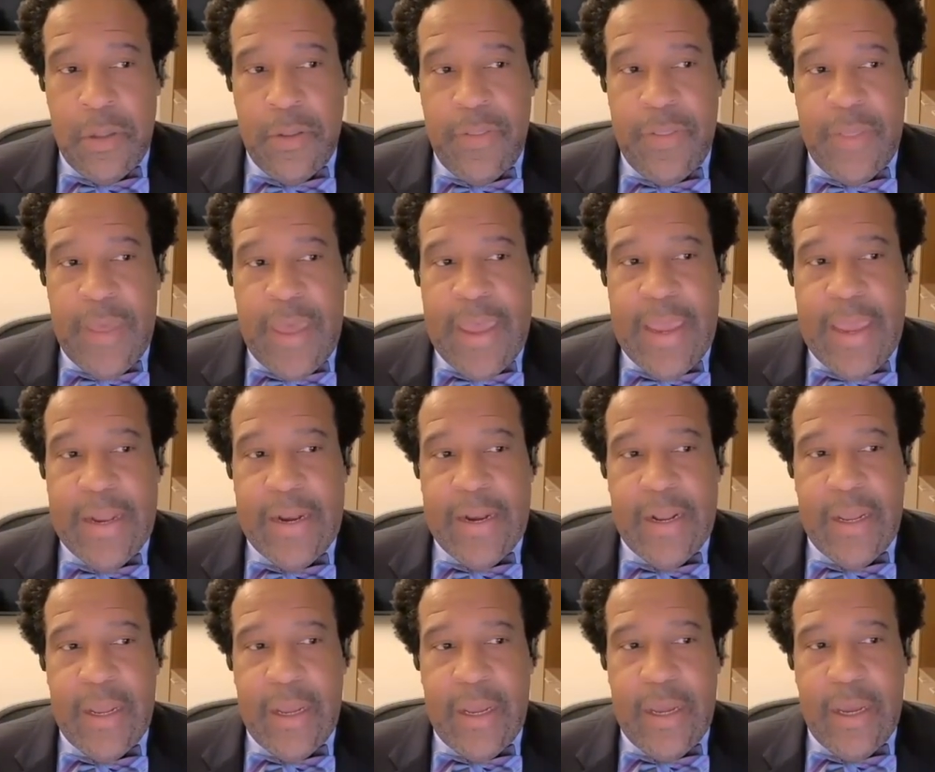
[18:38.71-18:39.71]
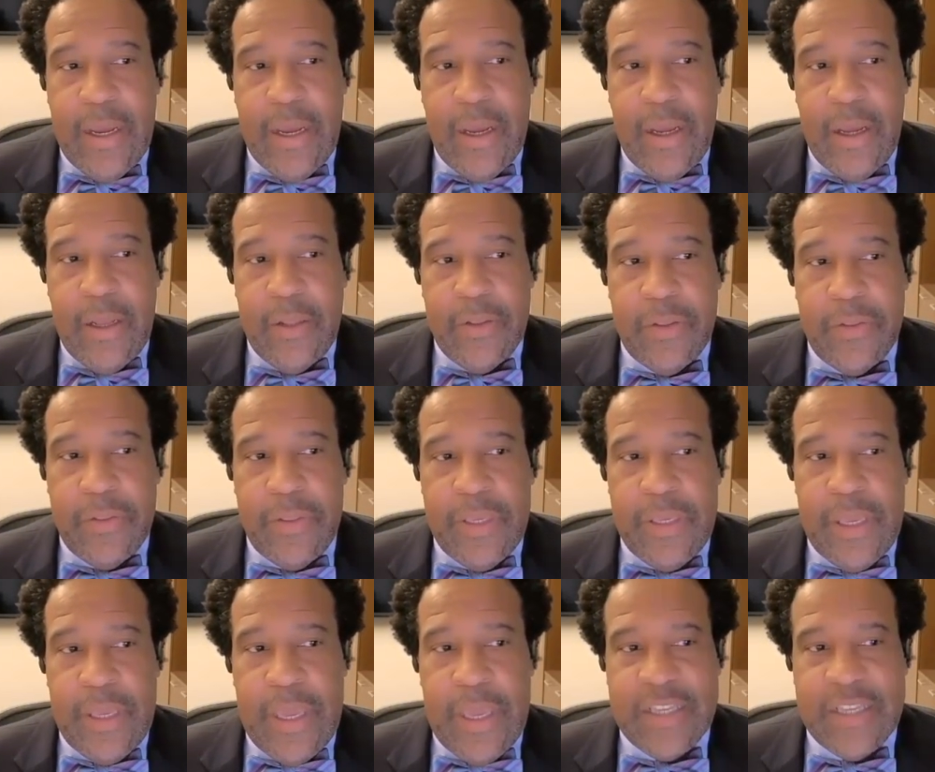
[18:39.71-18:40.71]
that uh,
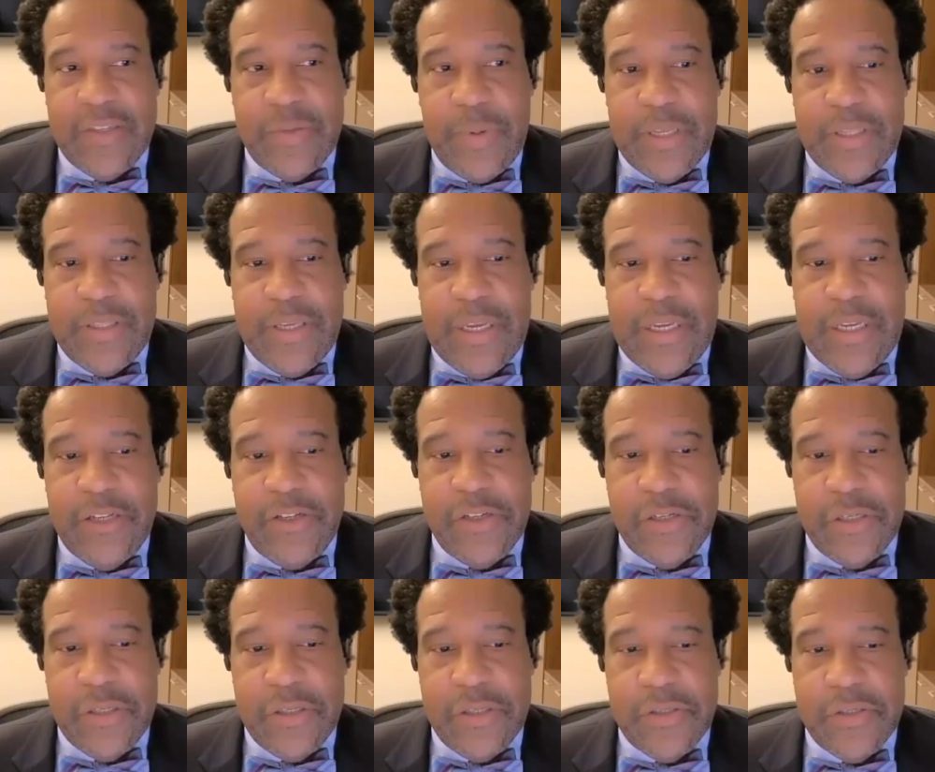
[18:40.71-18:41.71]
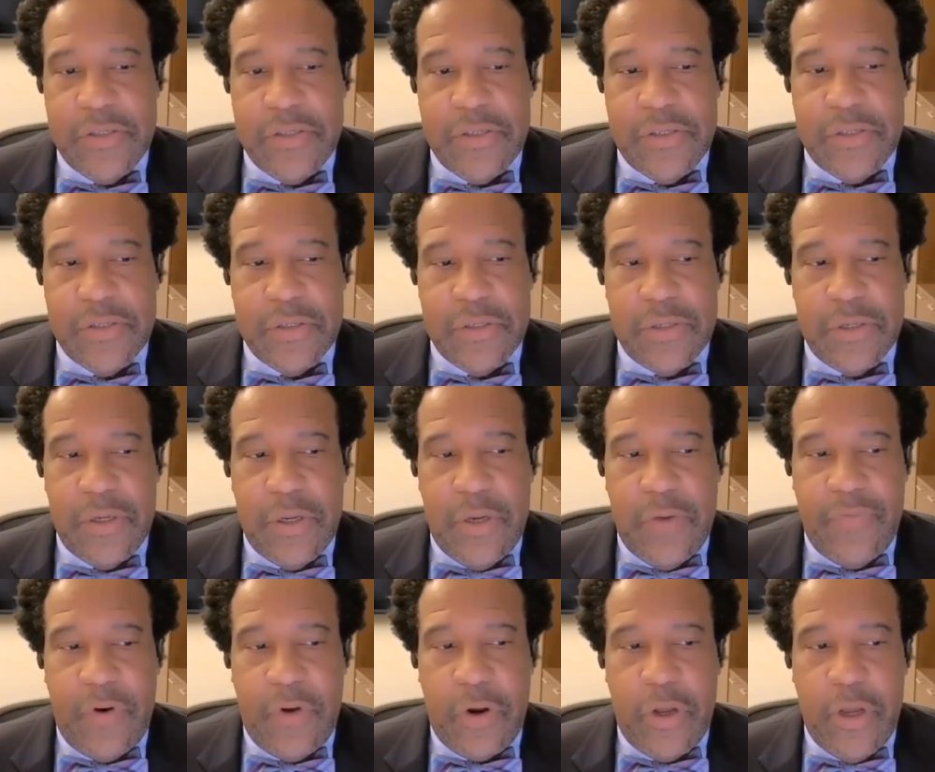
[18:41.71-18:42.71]
the expectations
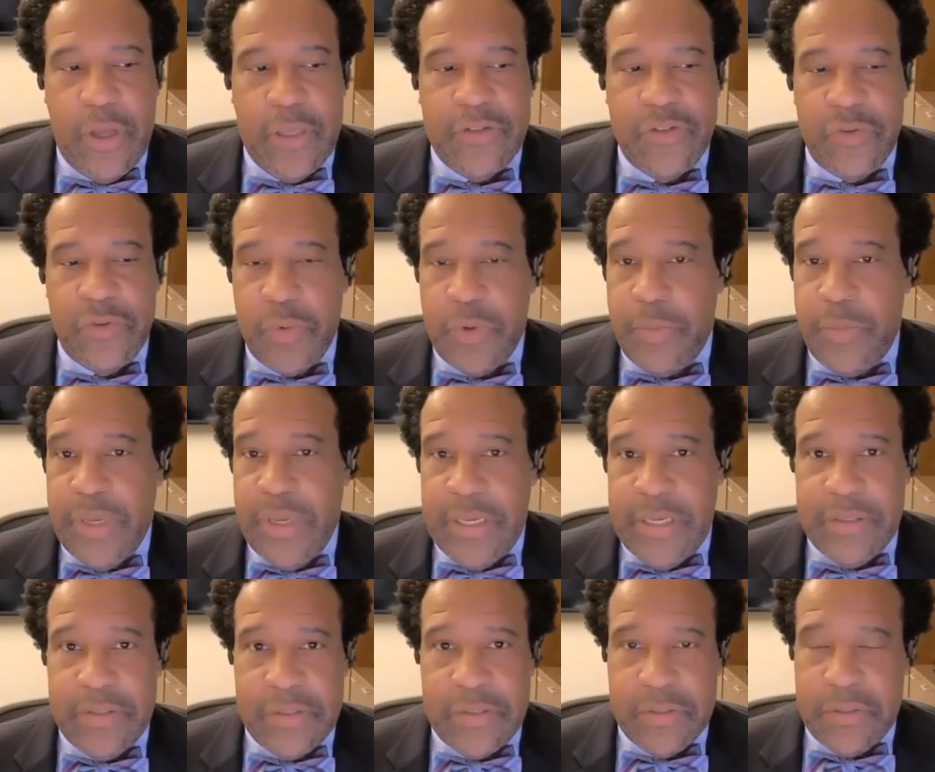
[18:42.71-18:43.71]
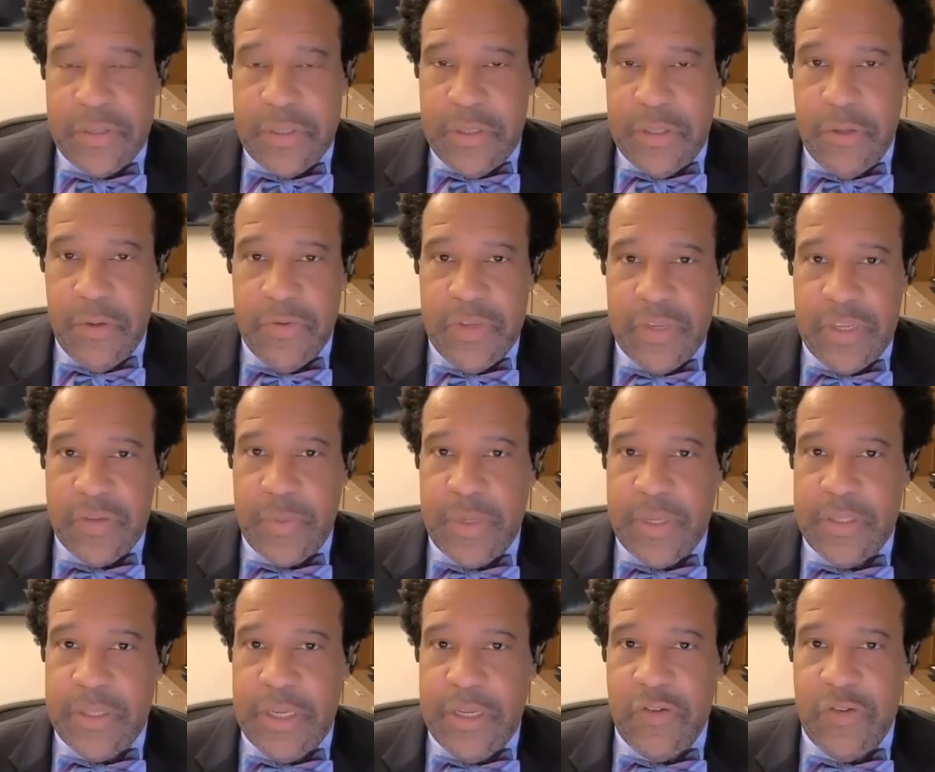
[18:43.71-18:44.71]
of our customer base and those
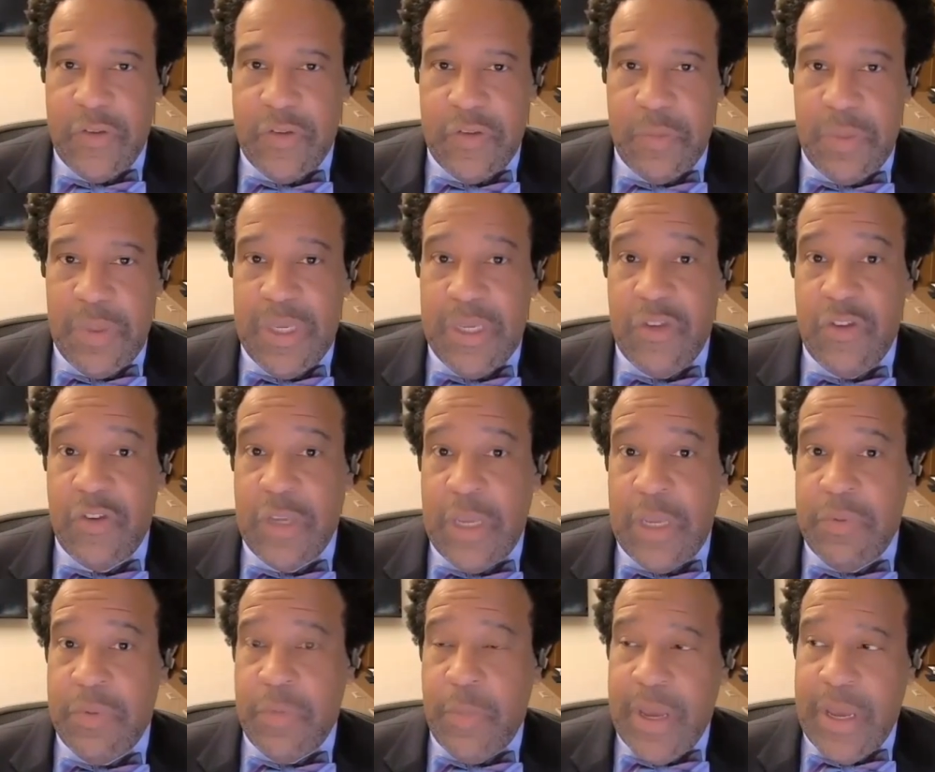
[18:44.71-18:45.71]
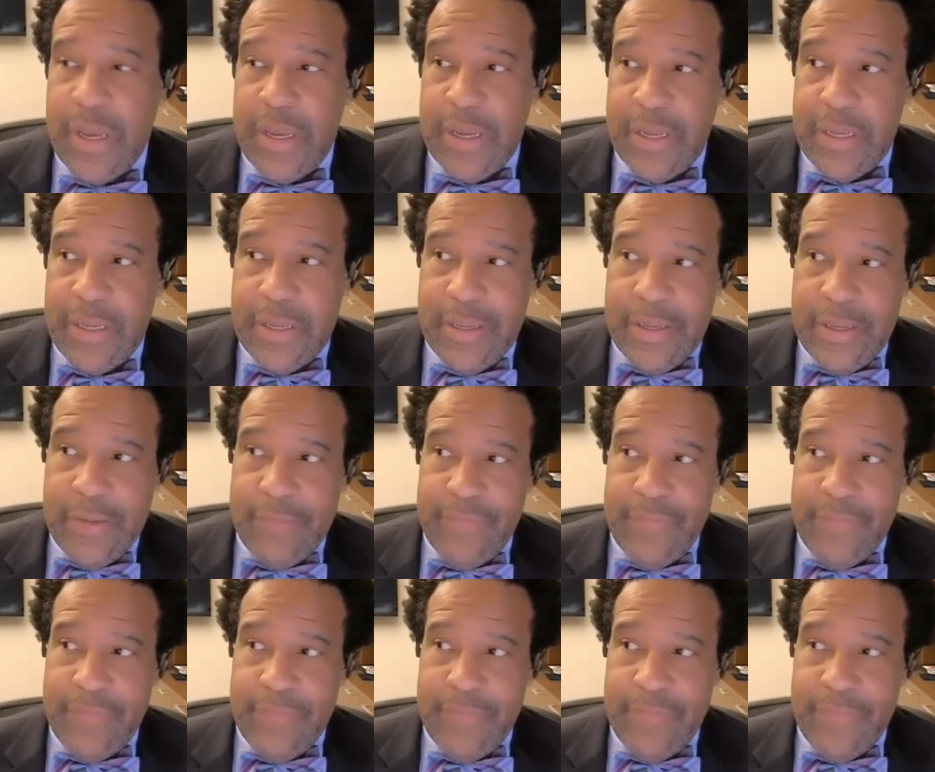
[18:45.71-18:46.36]
expectations being shaped by